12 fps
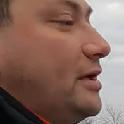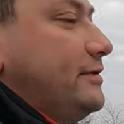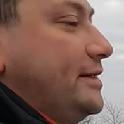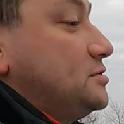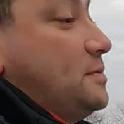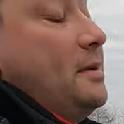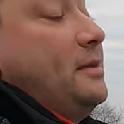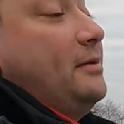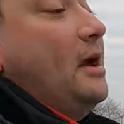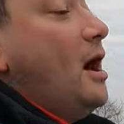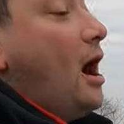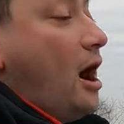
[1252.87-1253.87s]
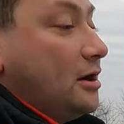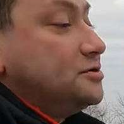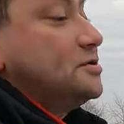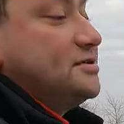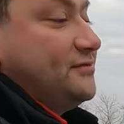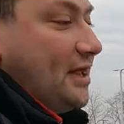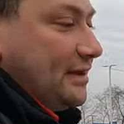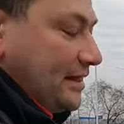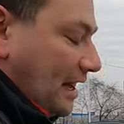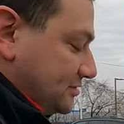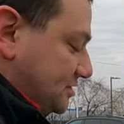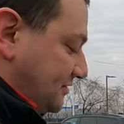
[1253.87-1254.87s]
it can leak. There's probably hundreds, if not
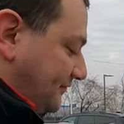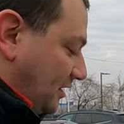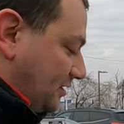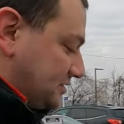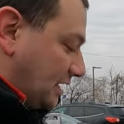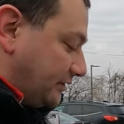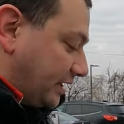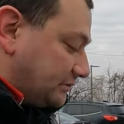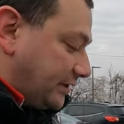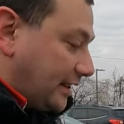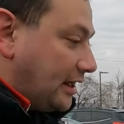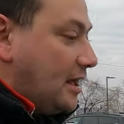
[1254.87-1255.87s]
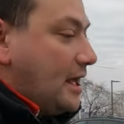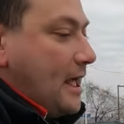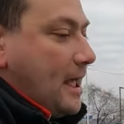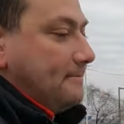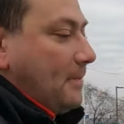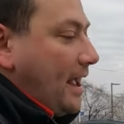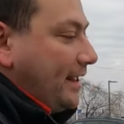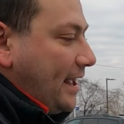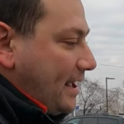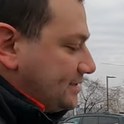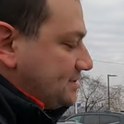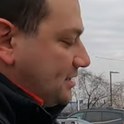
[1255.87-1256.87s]
thousands of videos how it can leak. In my
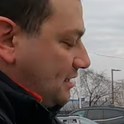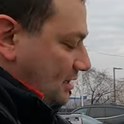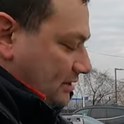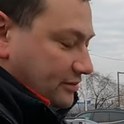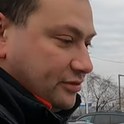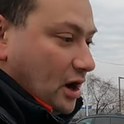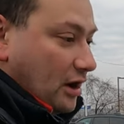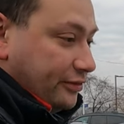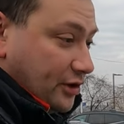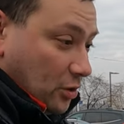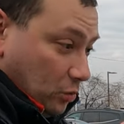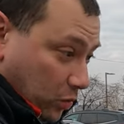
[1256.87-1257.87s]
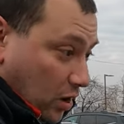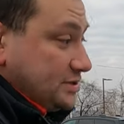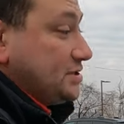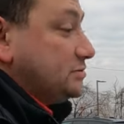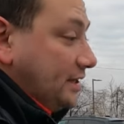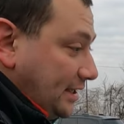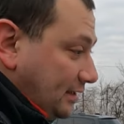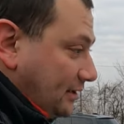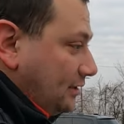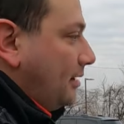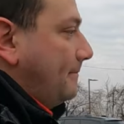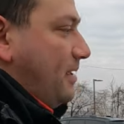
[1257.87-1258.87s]
case, there was a leak
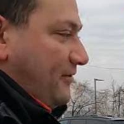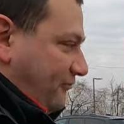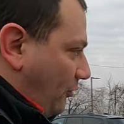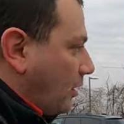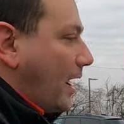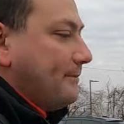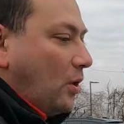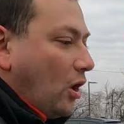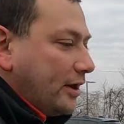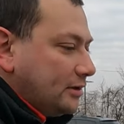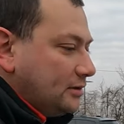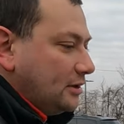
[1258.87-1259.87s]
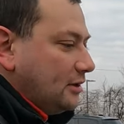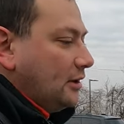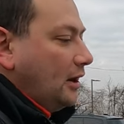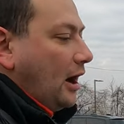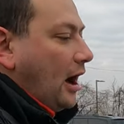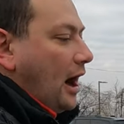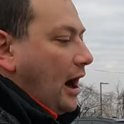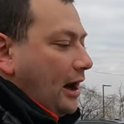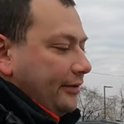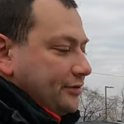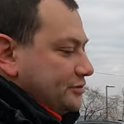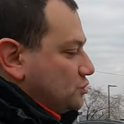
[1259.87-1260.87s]
before I bought it.
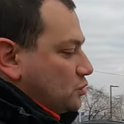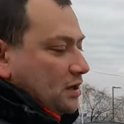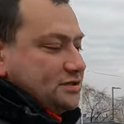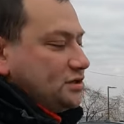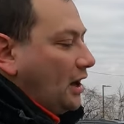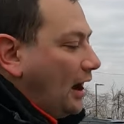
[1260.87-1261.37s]
There's rust